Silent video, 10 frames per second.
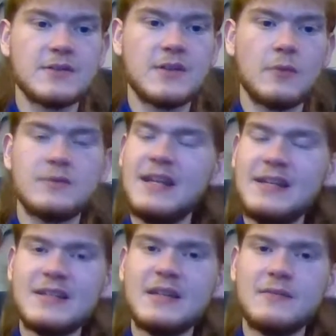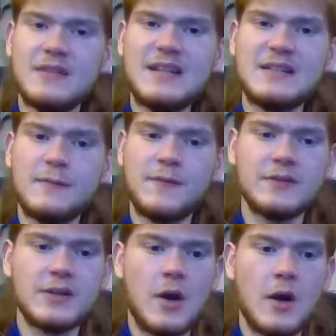So decent
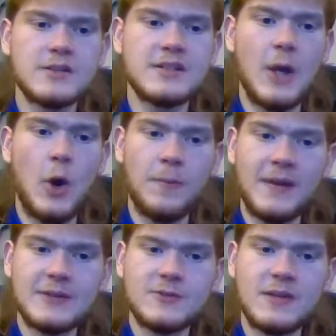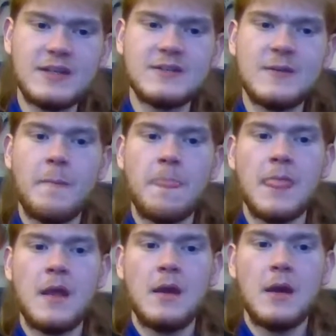field of cars. The open entries,
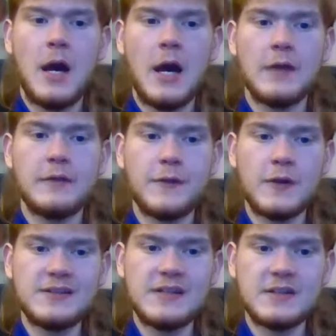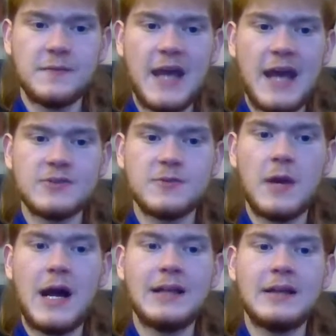the 36 of Kaz
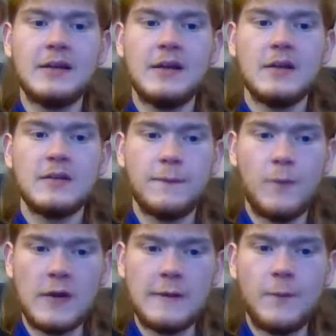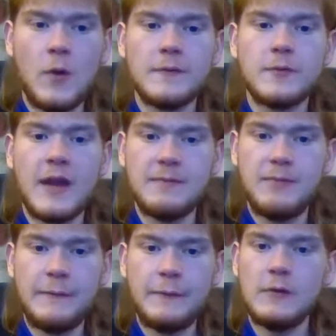Grala, the 44 of Greg
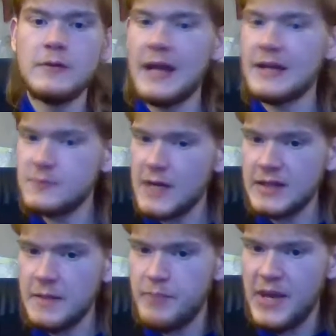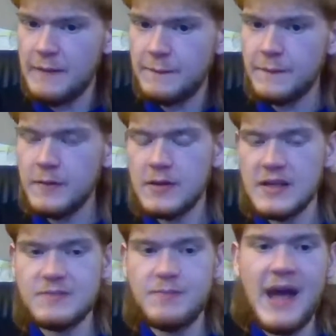Biffle. Yeah, that's right. The Biff
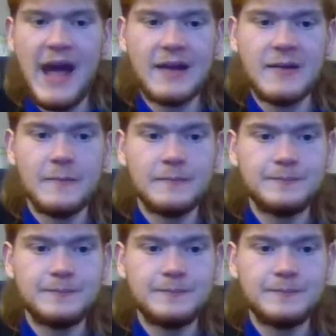is back.